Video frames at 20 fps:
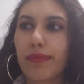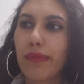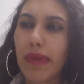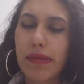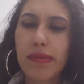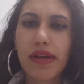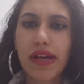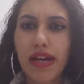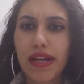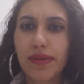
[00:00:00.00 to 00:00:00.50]

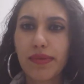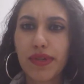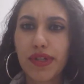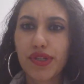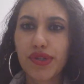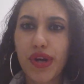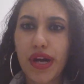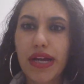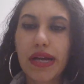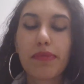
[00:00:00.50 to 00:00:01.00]
made me kind of
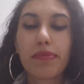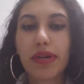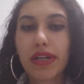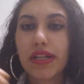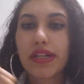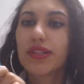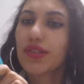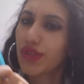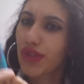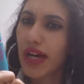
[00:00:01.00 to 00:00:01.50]
want to try it.
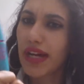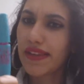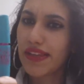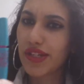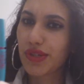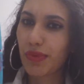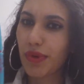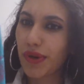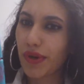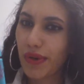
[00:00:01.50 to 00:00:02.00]
But try
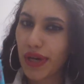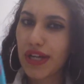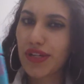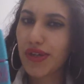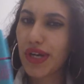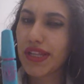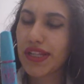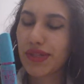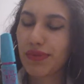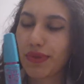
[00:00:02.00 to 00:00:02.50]
this one, okay?
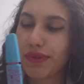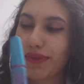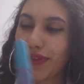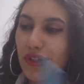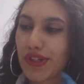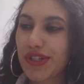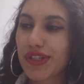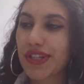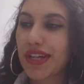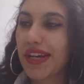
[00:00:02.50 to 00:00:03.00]
Try this one
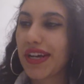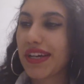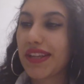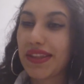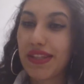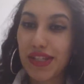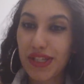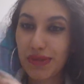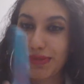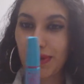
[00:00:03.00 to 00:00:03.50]
first.
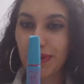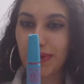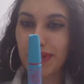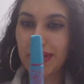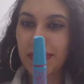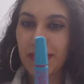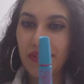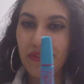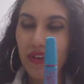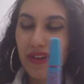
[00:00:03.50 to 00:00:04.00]
This one
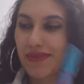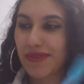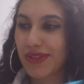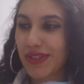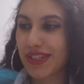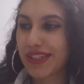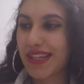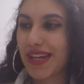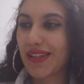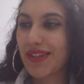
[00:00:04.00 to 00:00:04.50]
runs about $5 or
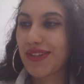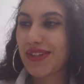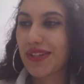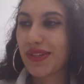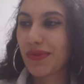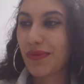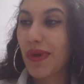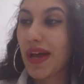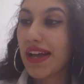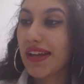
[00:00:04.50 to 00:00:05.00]
$6
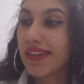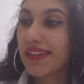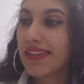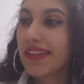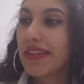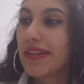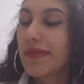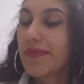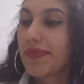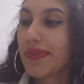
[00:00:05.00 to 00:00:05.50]
as well.
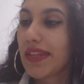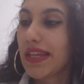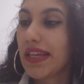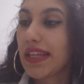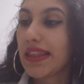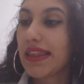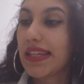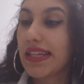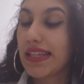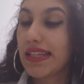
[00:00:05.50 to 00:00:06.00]

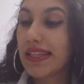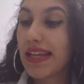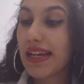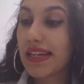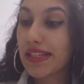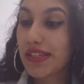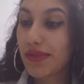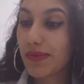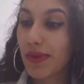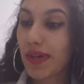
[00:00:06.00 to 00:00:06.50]
The
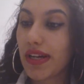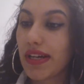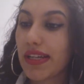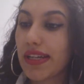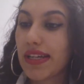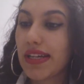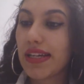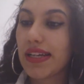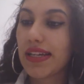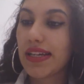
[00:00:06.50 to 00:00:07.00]
next
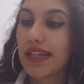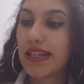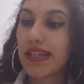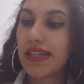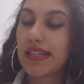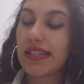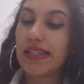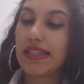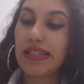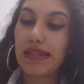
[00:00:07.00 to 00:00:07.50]
one
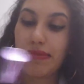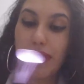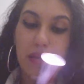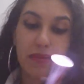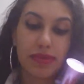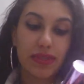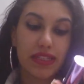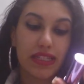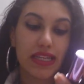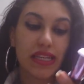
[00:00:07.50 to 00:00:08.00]
is the
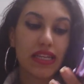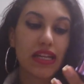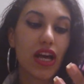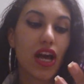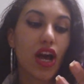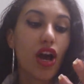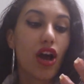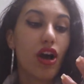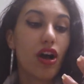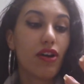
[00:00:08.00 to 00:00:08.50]
Maybelline
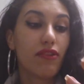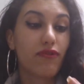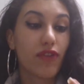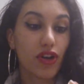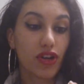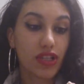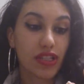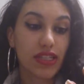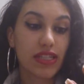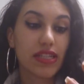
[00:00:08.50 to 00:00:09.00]

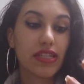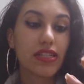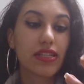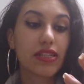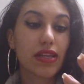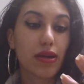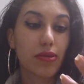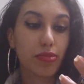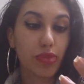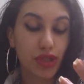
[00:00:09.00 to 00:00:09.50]

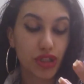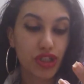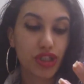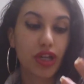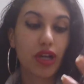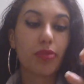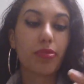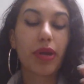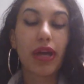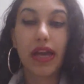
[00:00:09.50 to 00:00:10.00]
Falsies
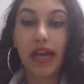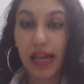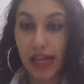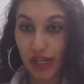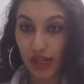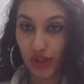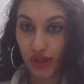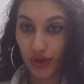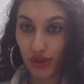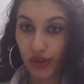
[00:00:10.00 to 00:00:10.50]
Push-Up
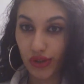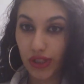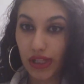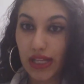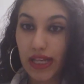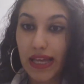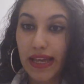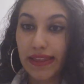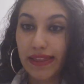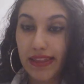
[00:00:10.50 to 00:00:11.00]
Angel.
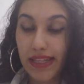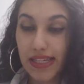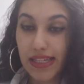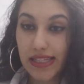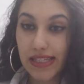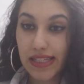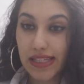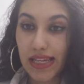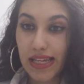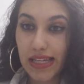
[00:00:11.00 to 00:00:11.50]

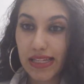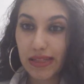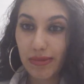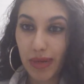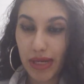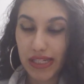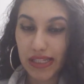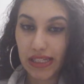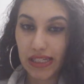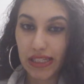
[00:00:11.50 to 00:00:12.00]
This is
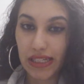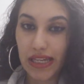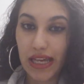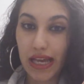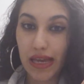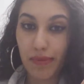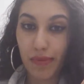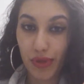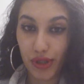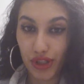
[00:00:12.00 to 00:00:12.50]
basically
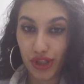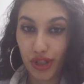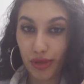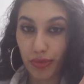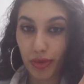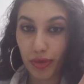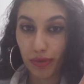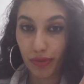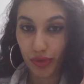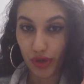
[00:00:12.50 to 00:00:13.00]
a
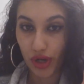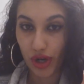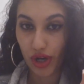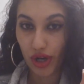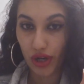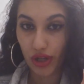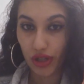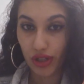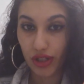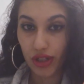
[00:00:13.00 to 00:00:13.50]
push-up
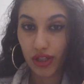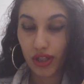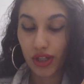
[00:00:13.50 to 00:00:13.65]
bra